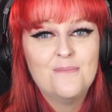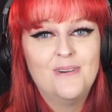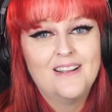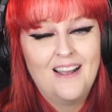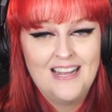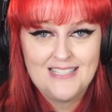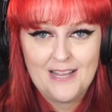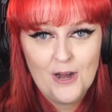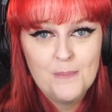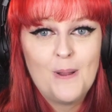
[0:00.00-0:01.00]
But guys,
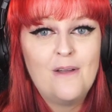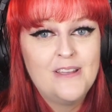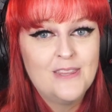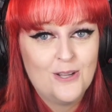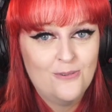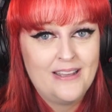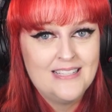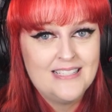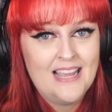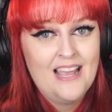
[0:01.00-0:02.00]
I hope you're having the
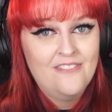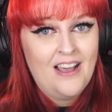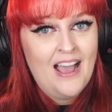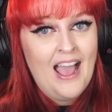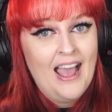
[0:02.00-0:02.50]
greatest day ever,